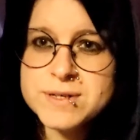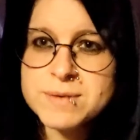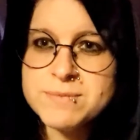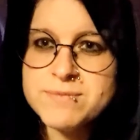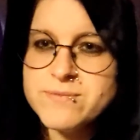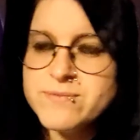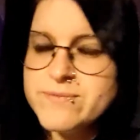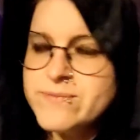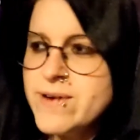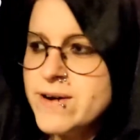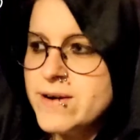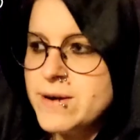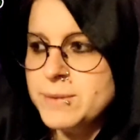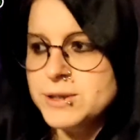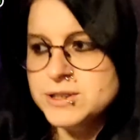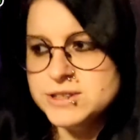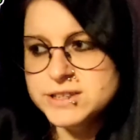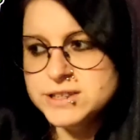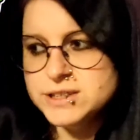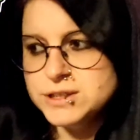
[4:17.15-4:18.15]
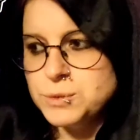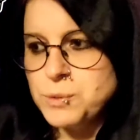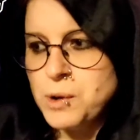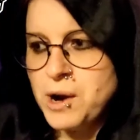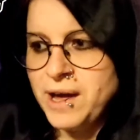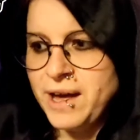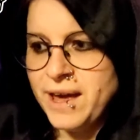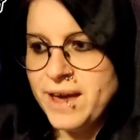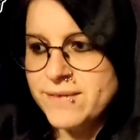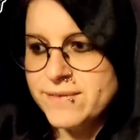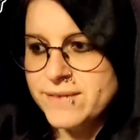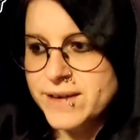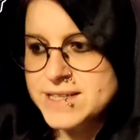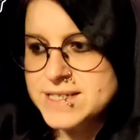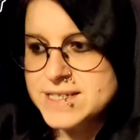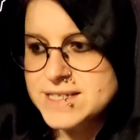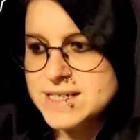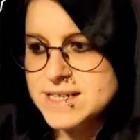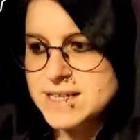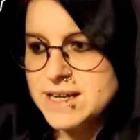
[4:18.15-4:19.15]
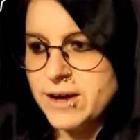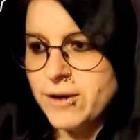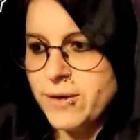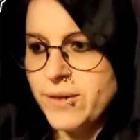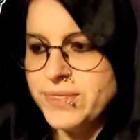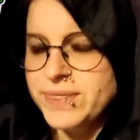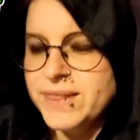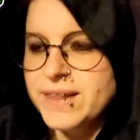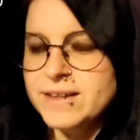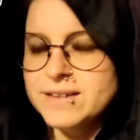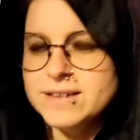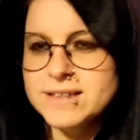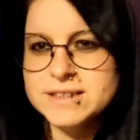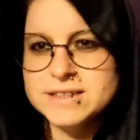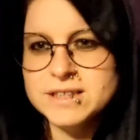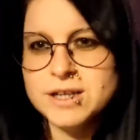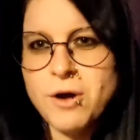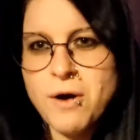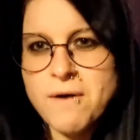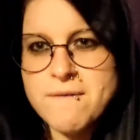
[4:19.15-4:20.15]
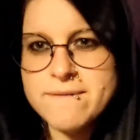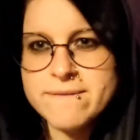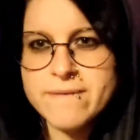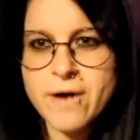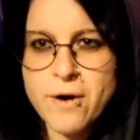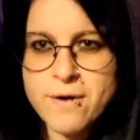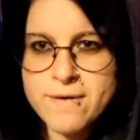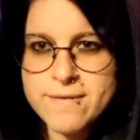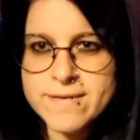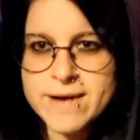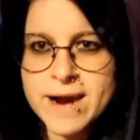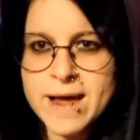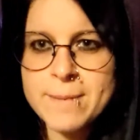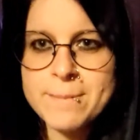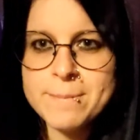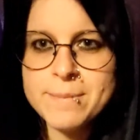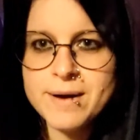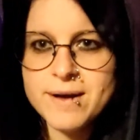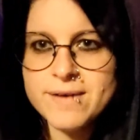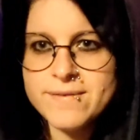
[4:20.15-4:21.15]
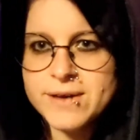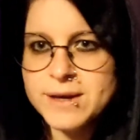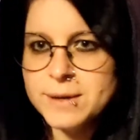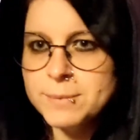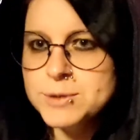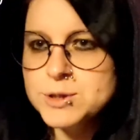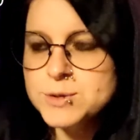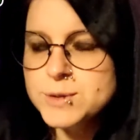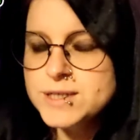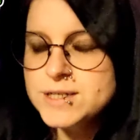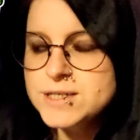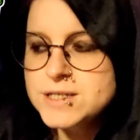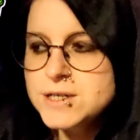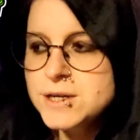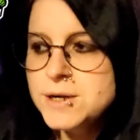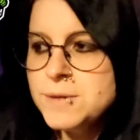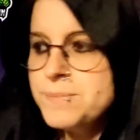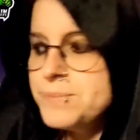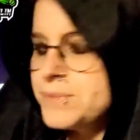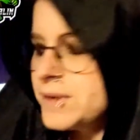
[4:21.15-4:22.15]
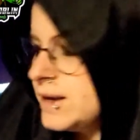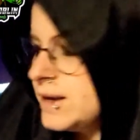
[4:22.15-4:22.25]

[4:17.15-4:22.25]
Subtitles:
I'm very much into YA fantasy now, and there's a lot of overlap, I think, between the two.